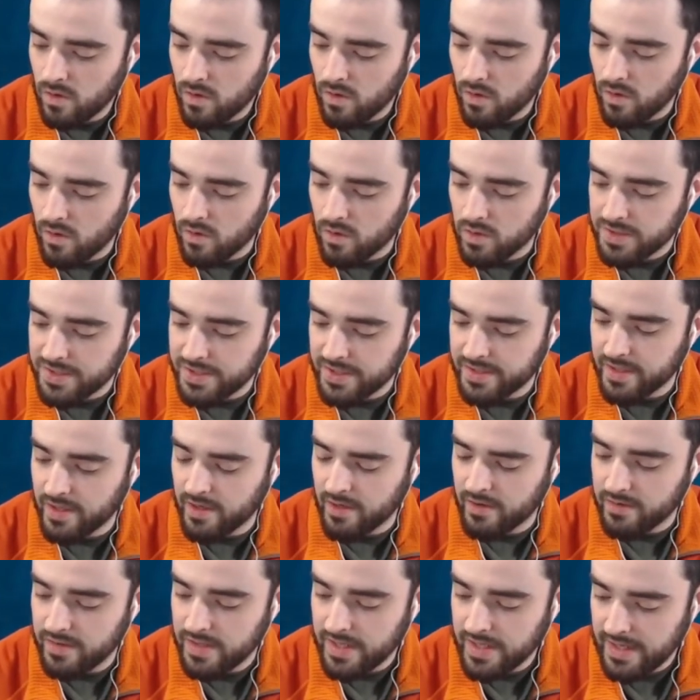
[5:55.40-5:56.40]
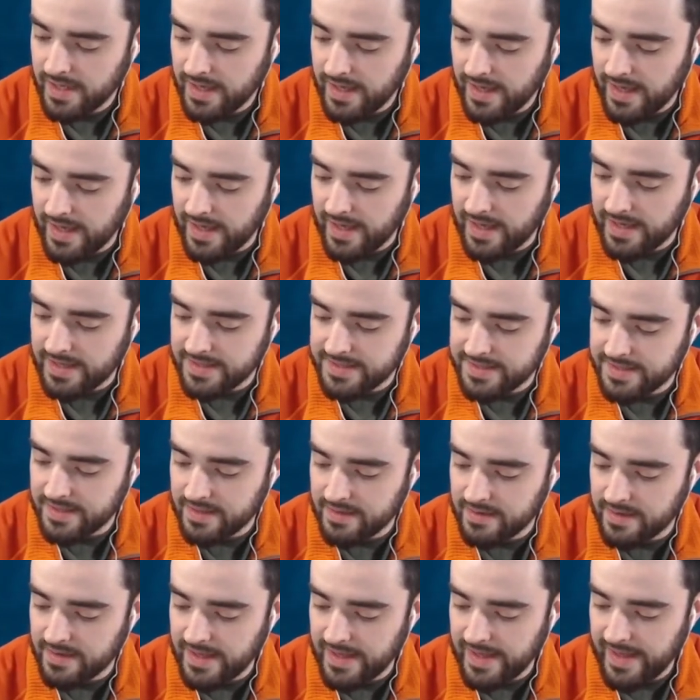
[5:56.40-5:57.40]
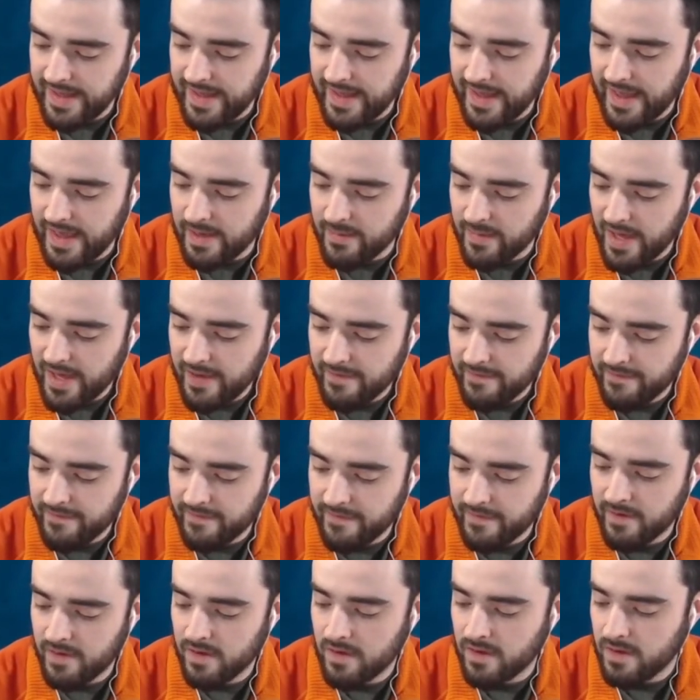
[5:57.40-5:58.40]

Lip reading: also known as the EMF,